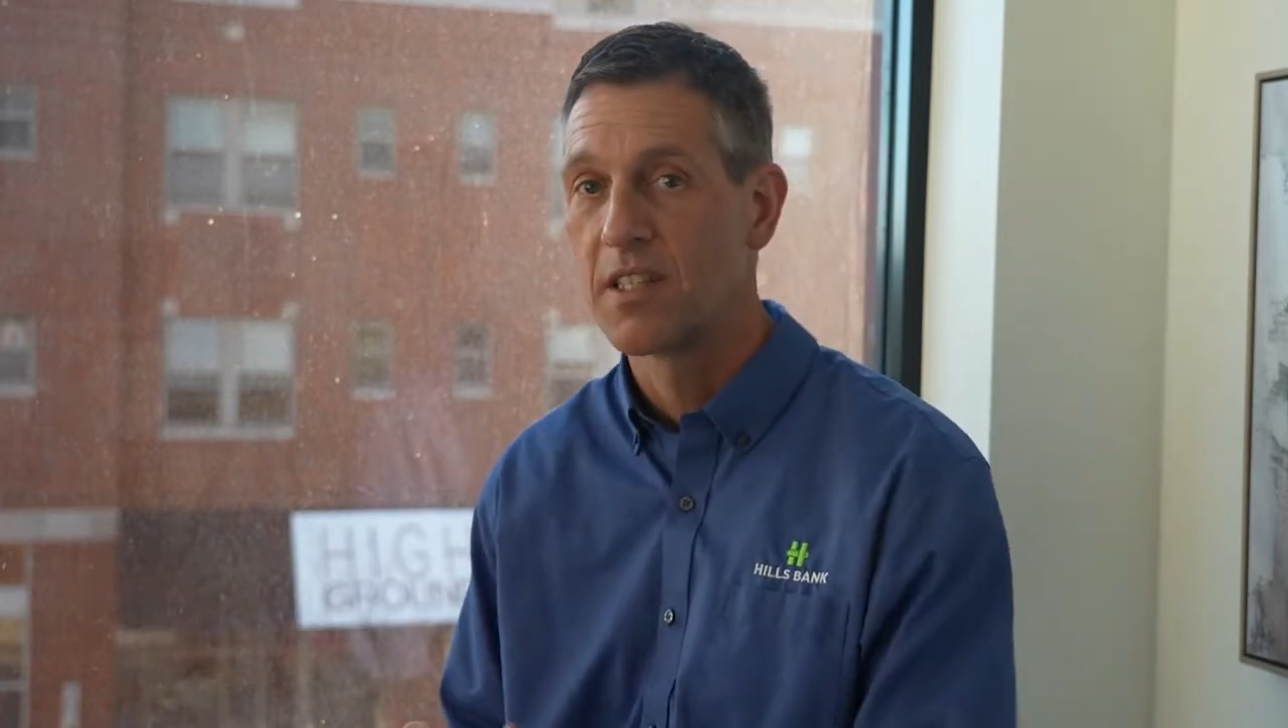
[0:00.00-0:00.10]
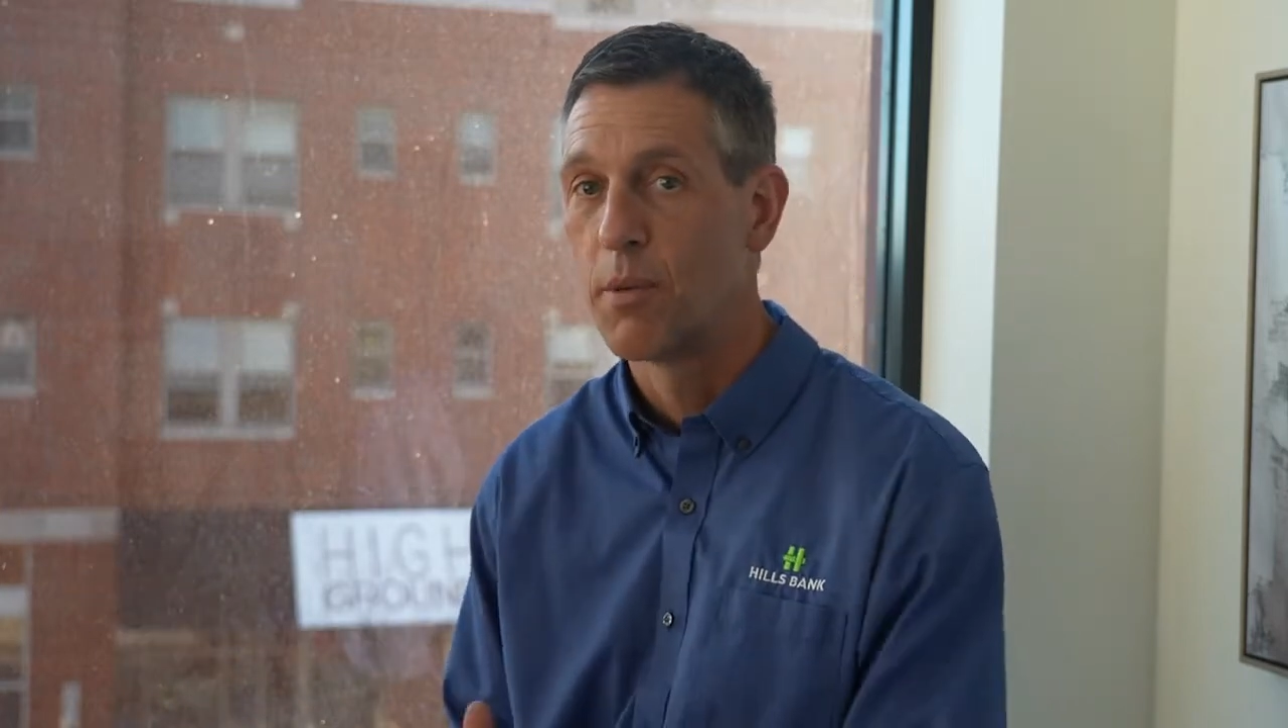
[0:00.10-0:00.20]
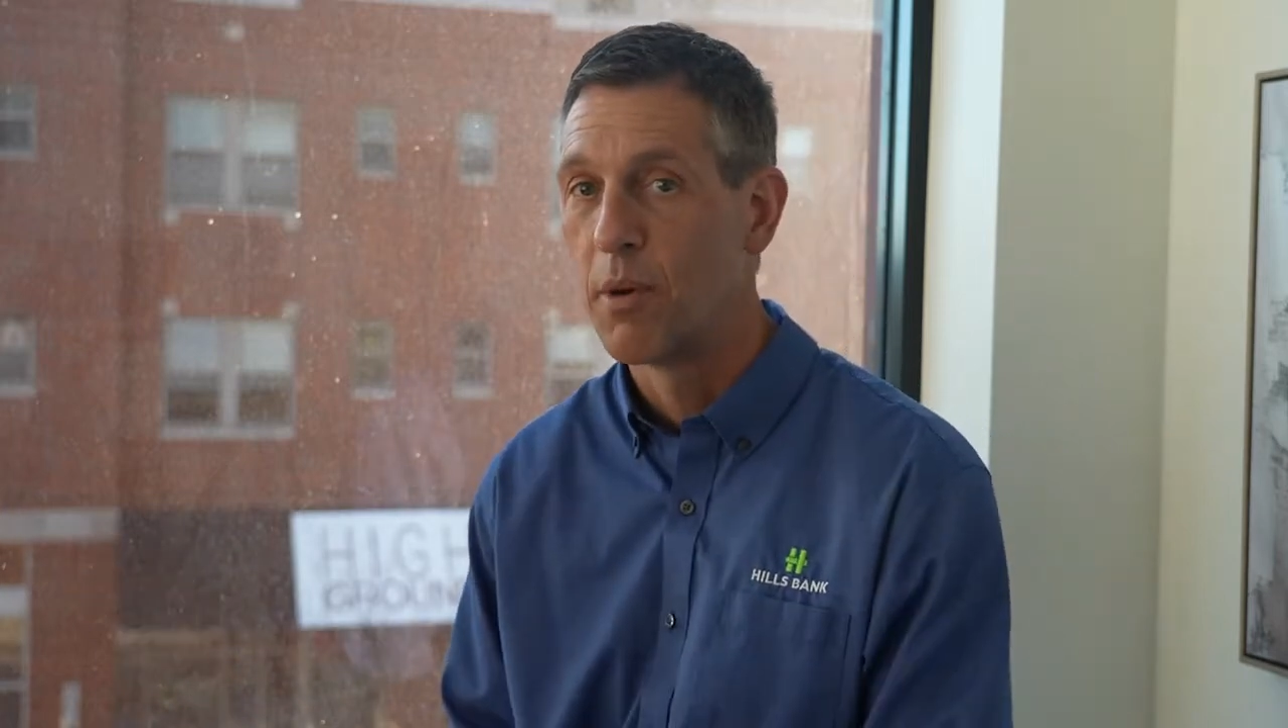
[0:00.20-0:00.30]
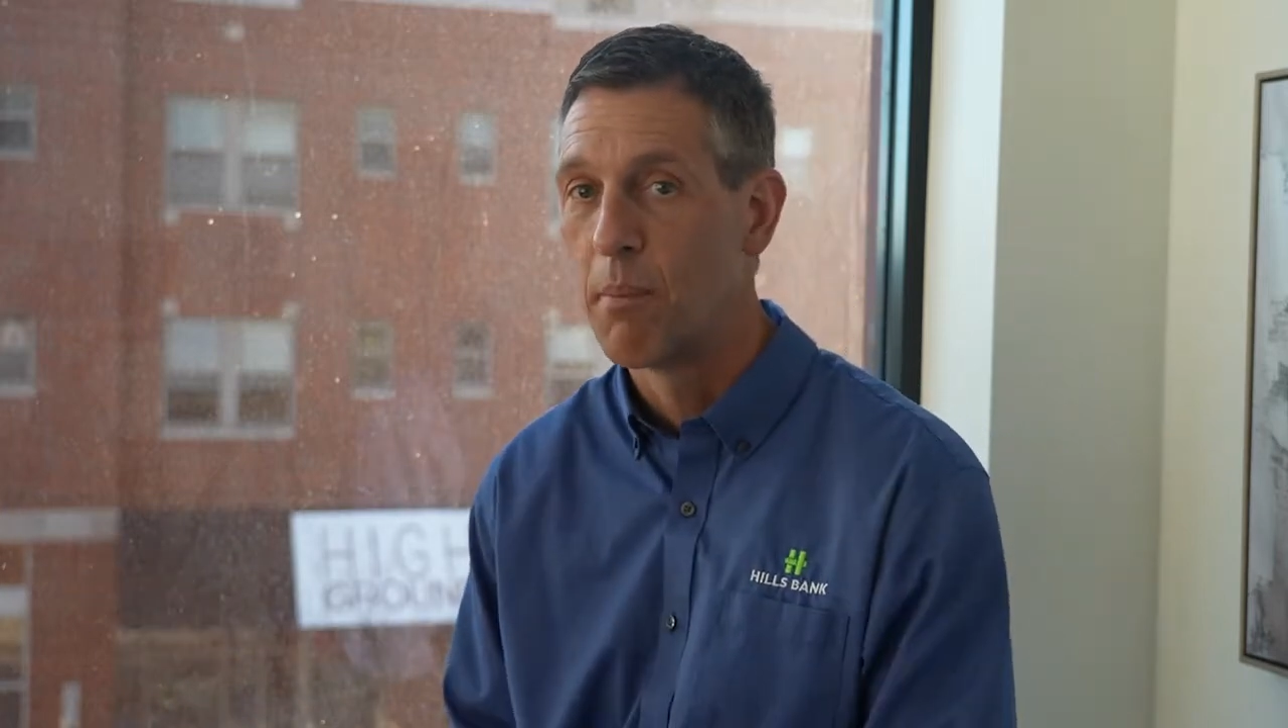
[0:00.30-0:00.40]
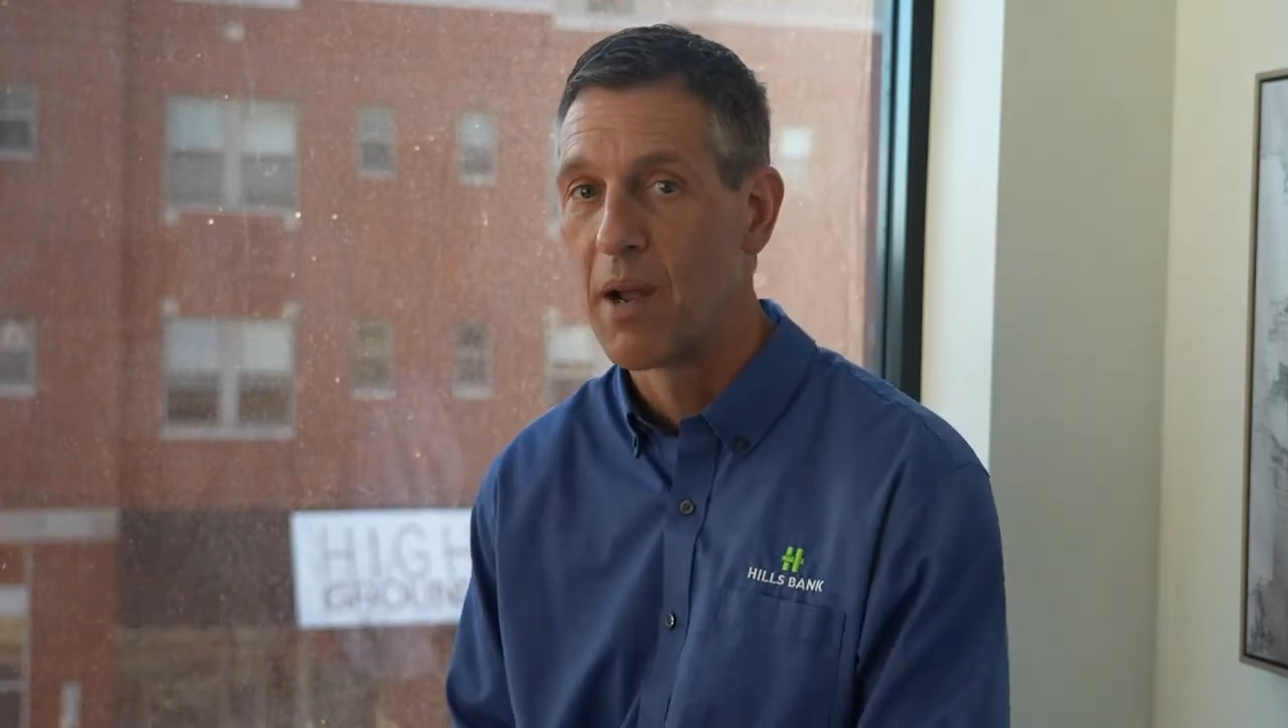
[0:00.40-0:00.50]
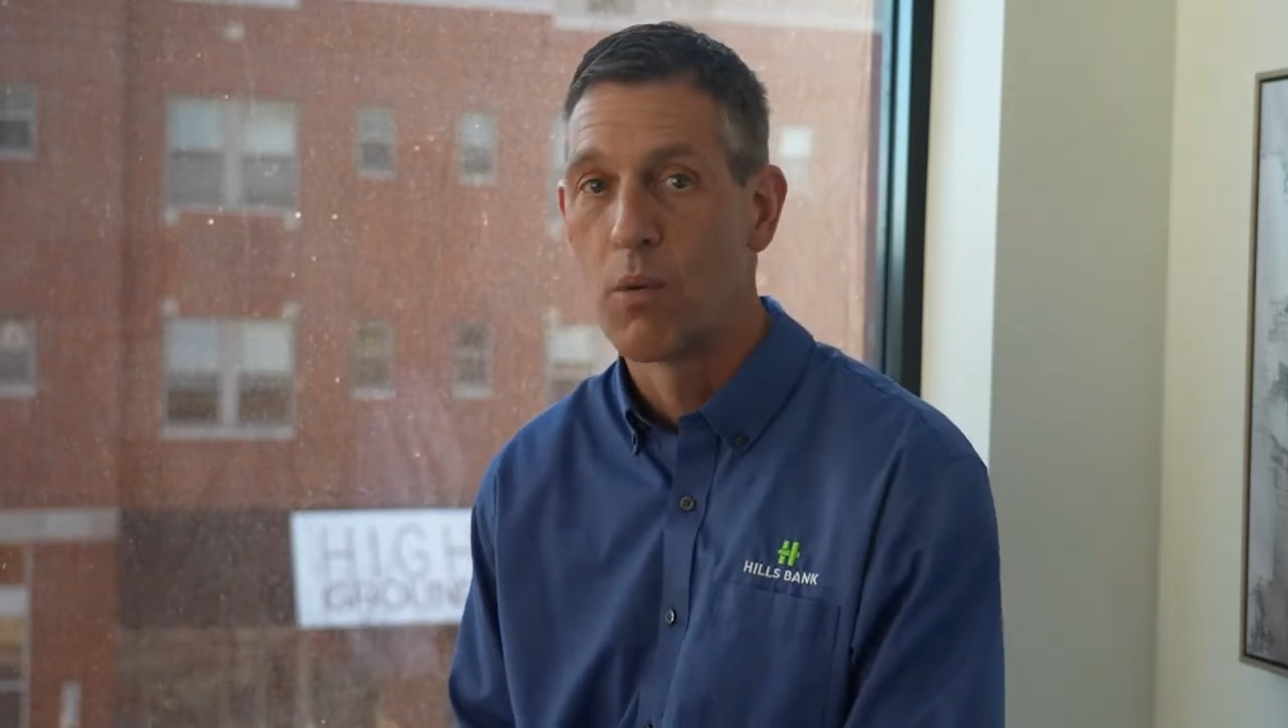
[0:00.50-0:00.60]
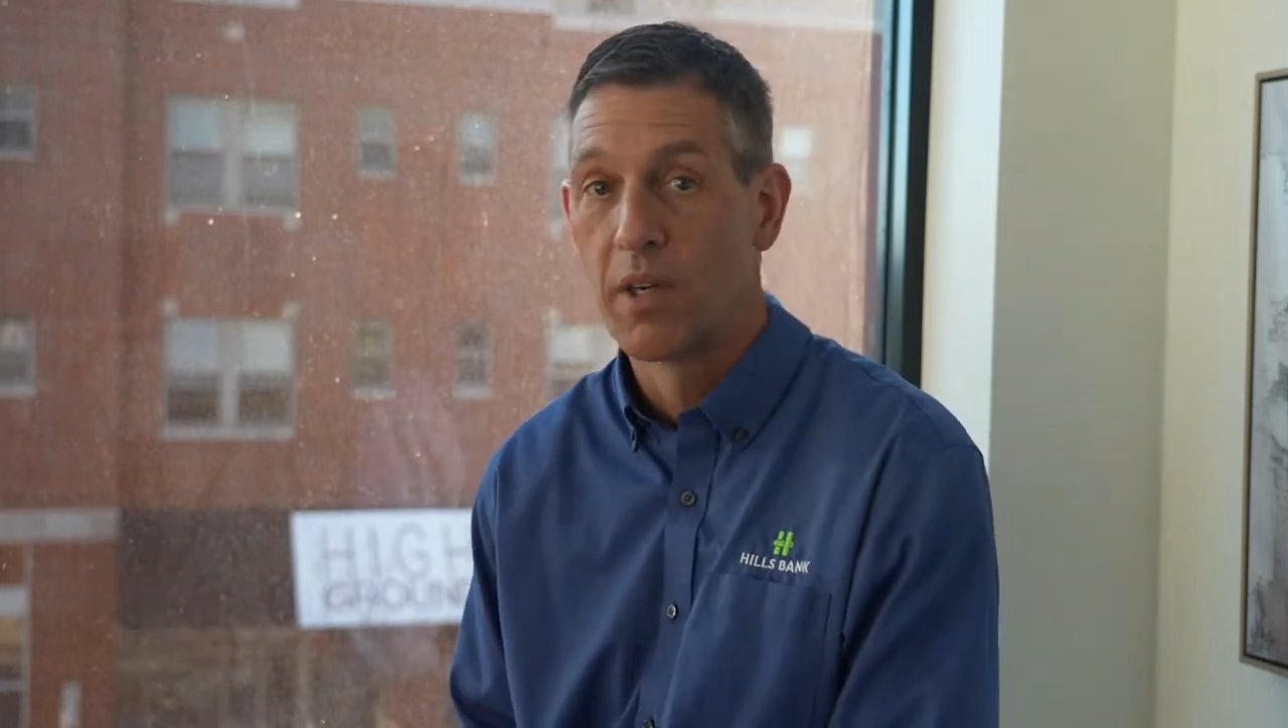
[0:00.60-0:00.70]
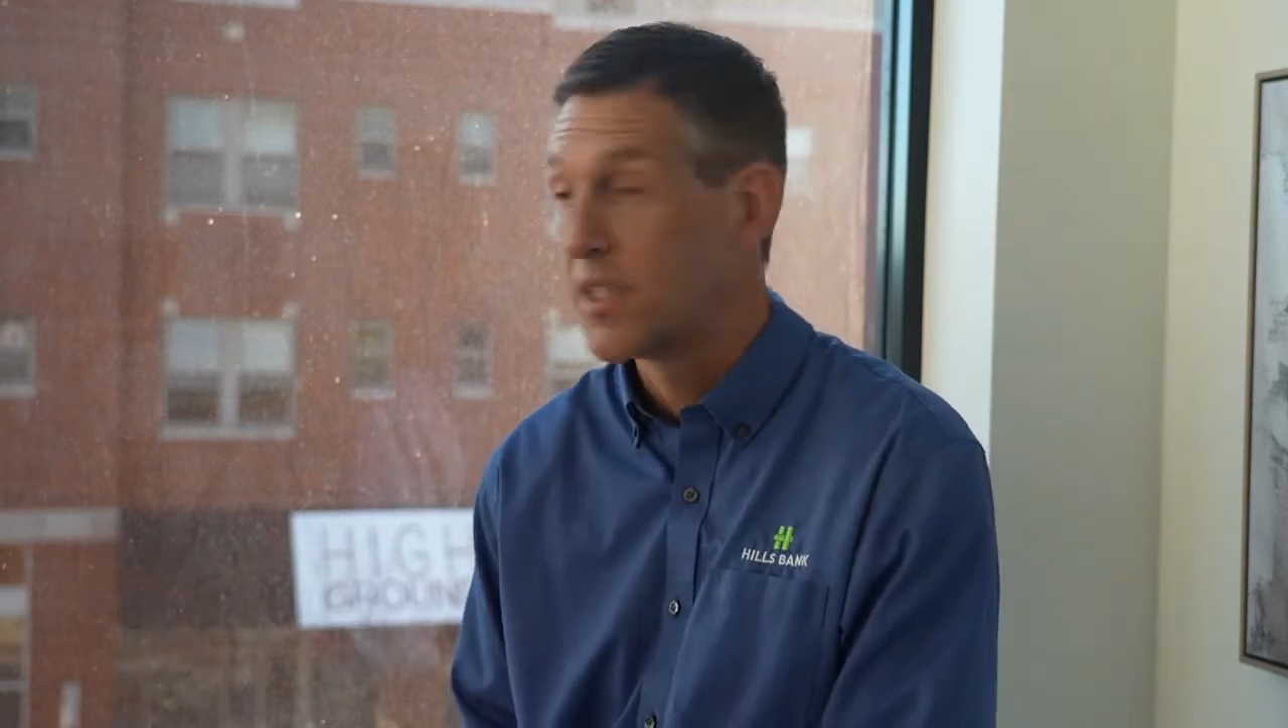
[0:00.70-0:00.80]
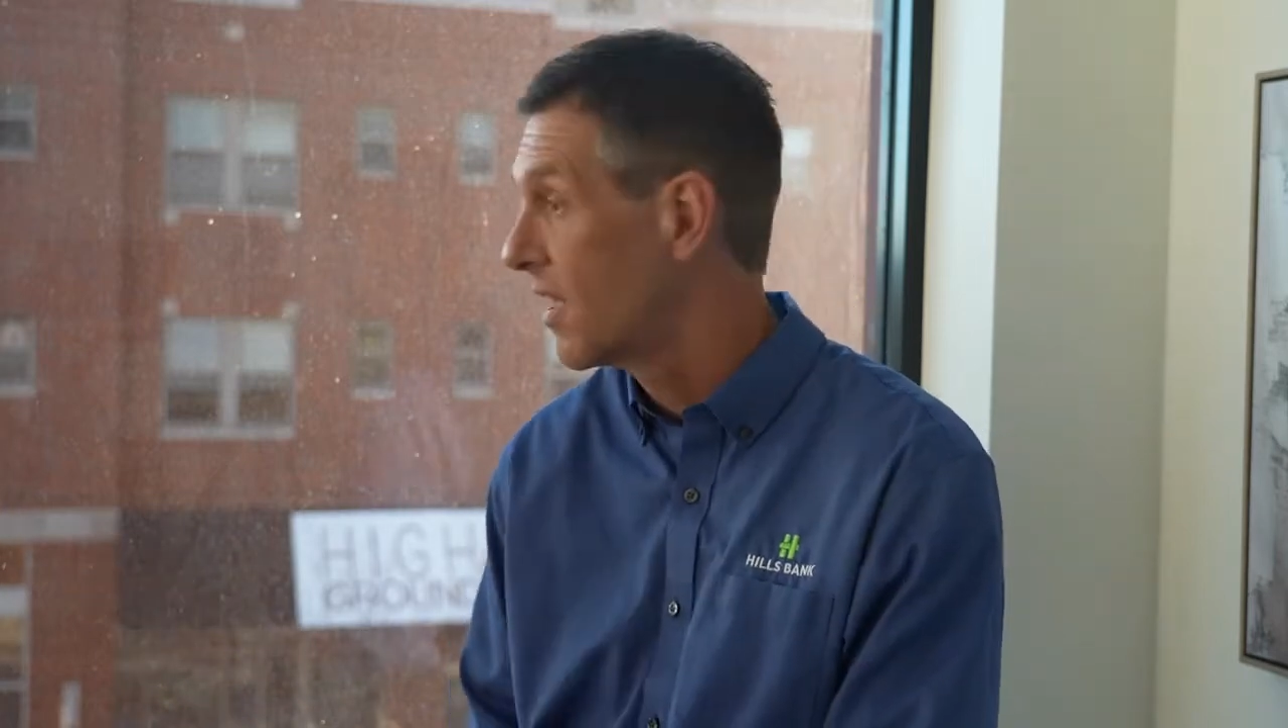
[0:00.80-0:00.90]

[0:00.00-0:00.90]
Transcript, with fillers: someone might want to